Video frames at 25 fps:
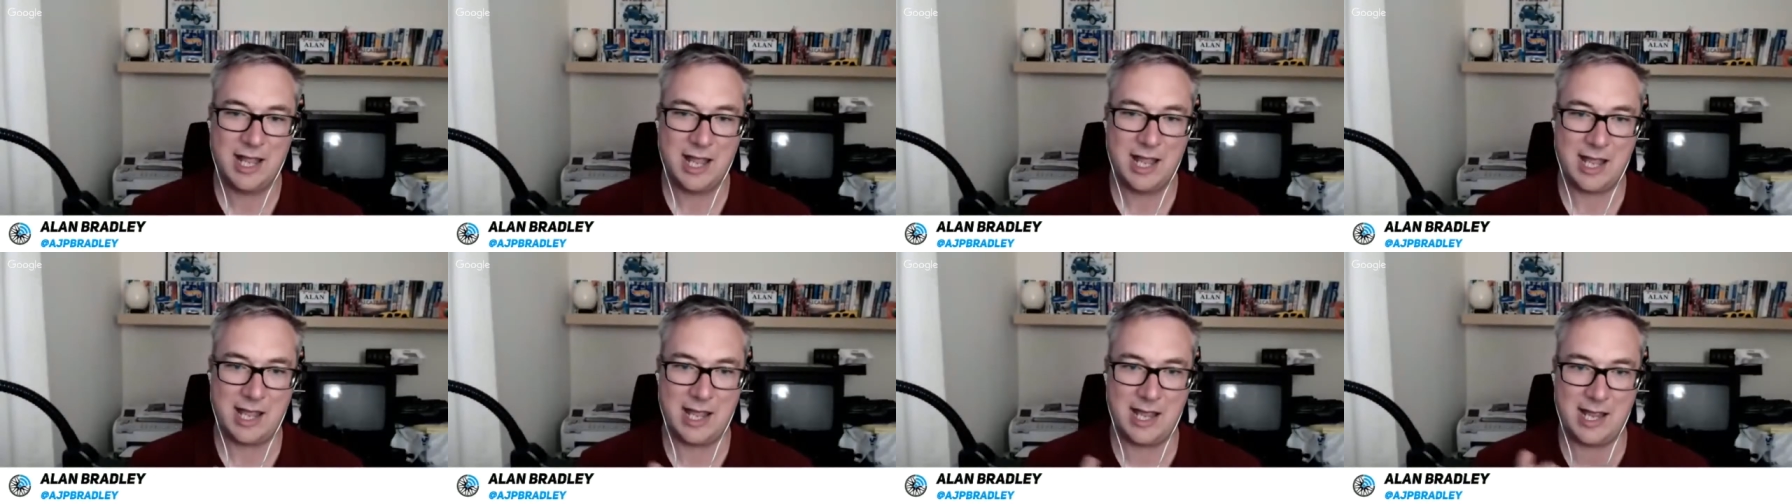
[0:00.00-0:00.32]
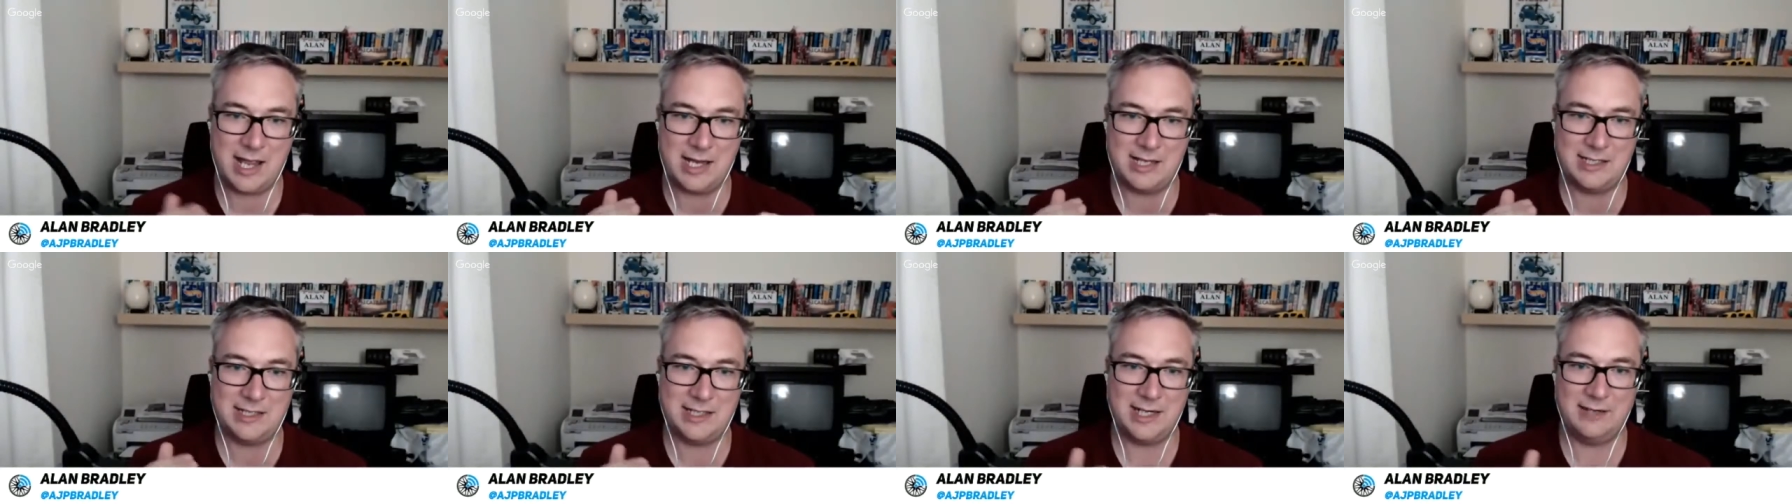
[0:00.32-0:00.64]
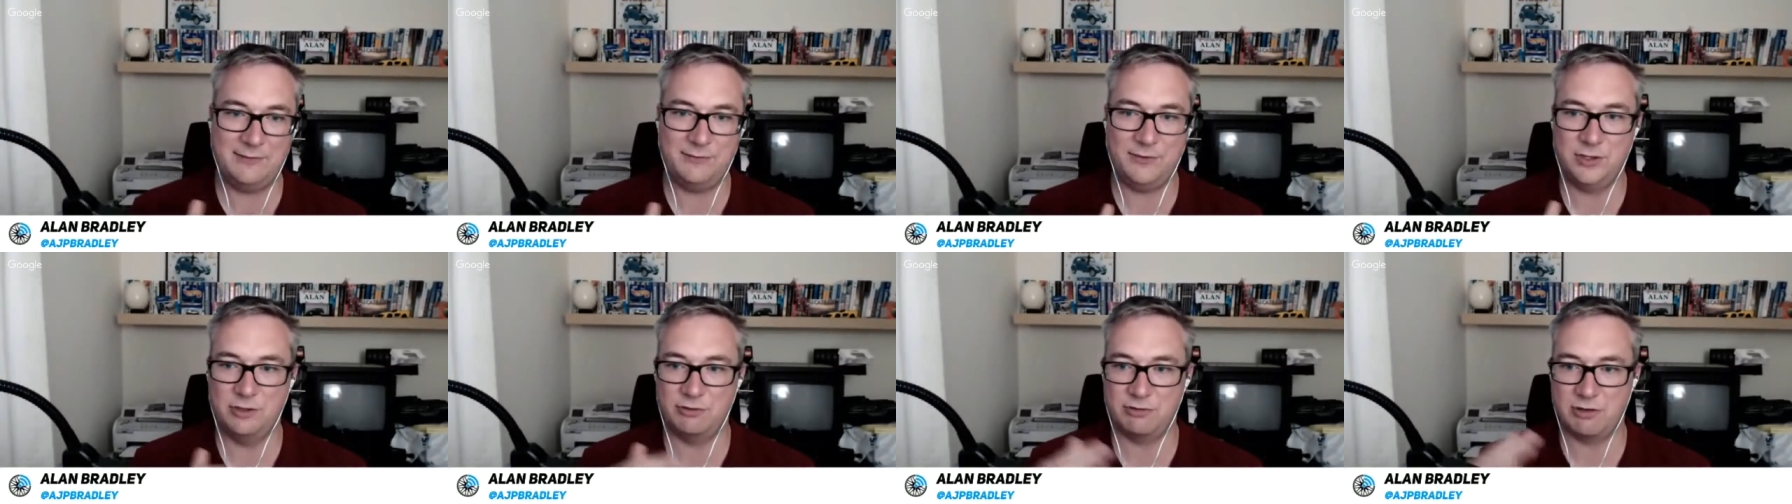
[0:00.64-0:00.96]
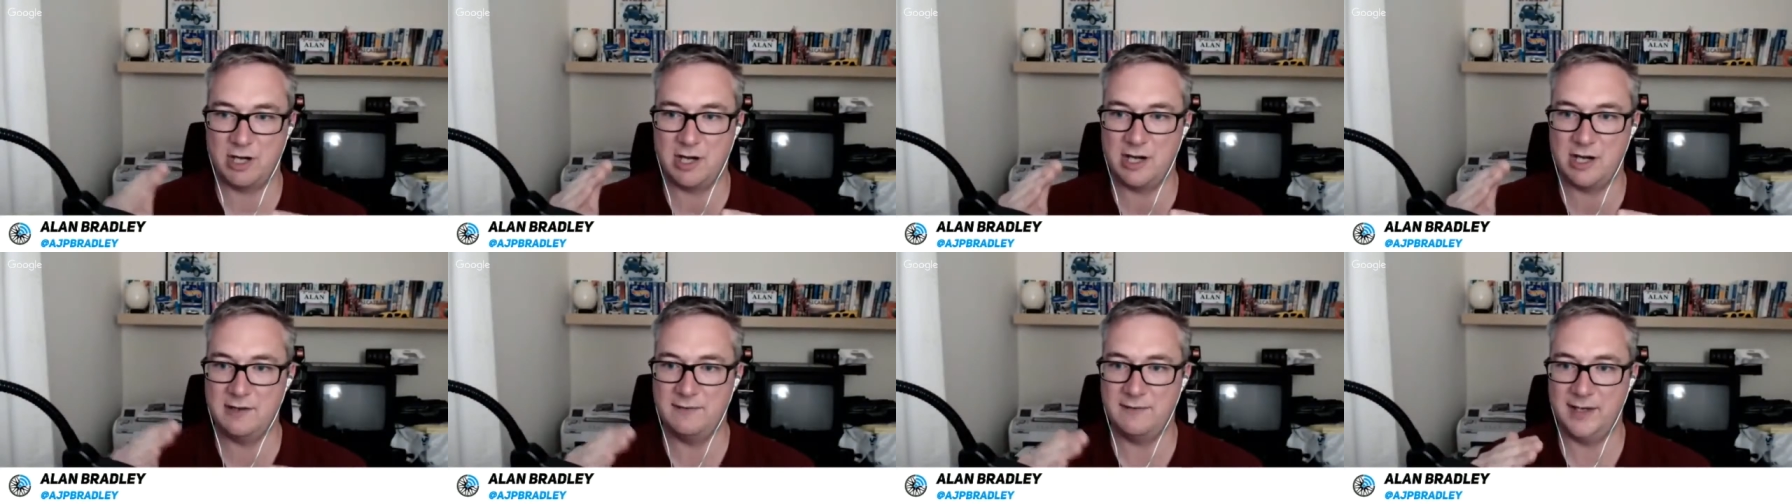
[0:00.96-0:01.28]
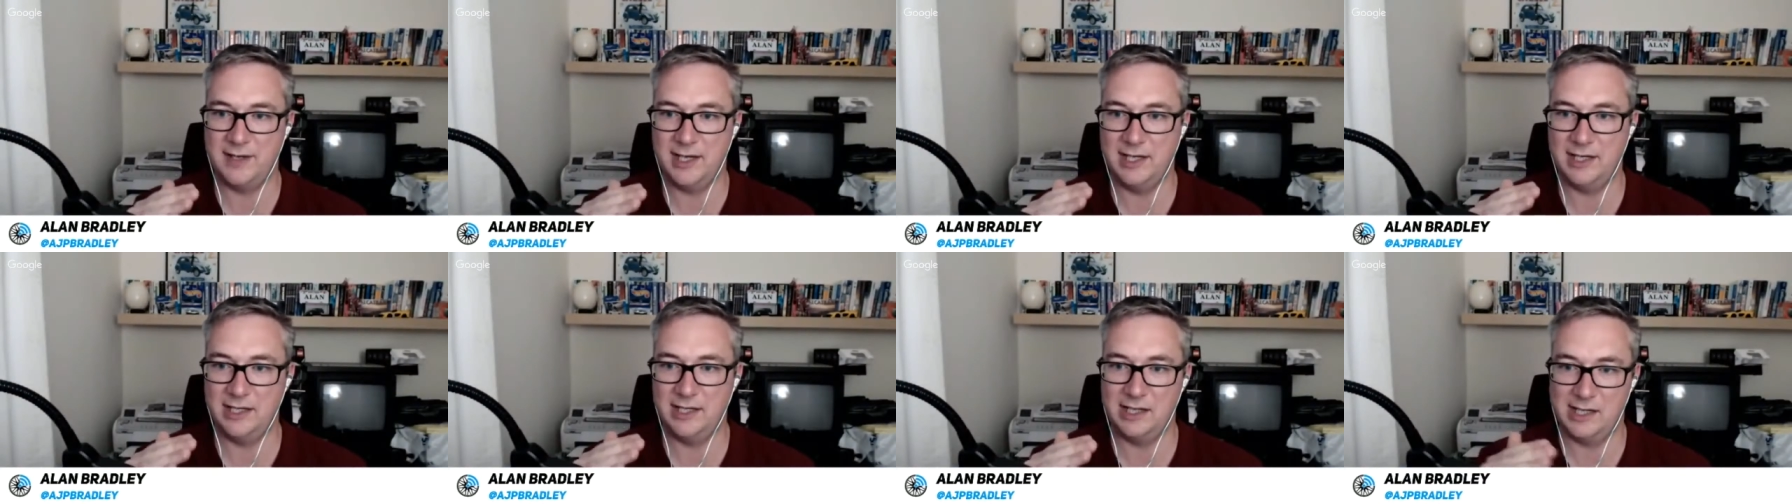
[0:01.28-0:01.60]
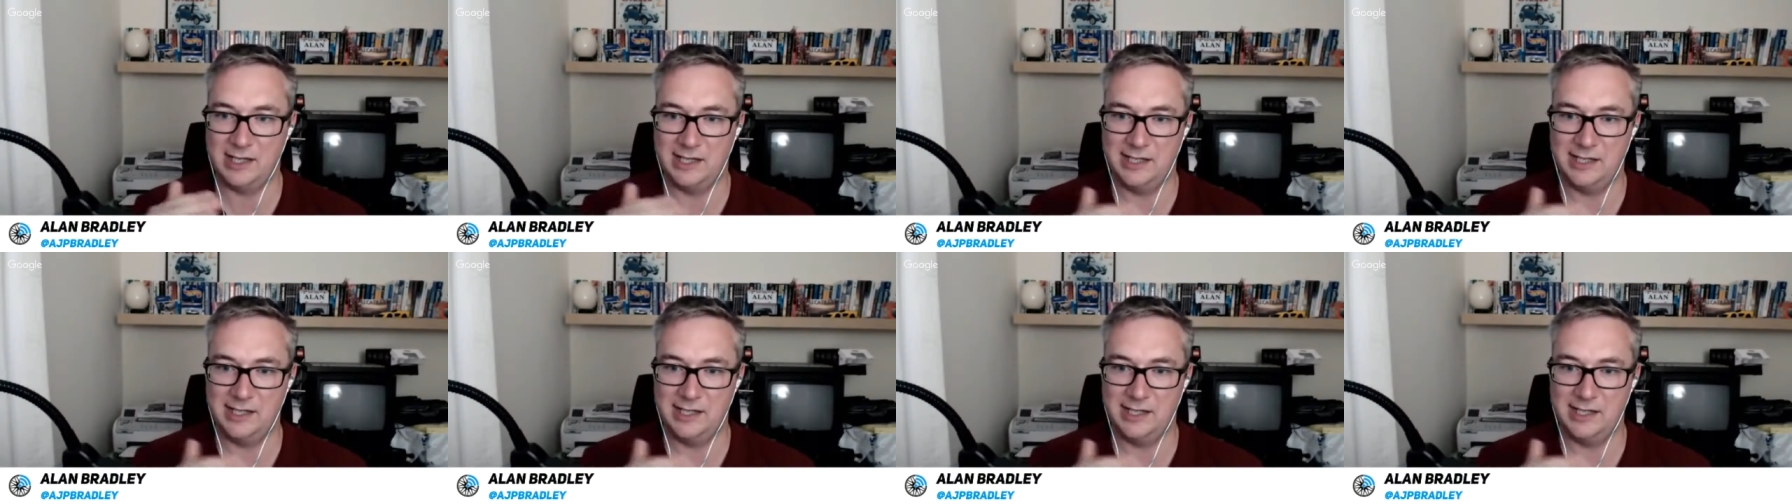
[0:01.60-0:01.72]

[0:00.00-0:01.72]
And if you're driving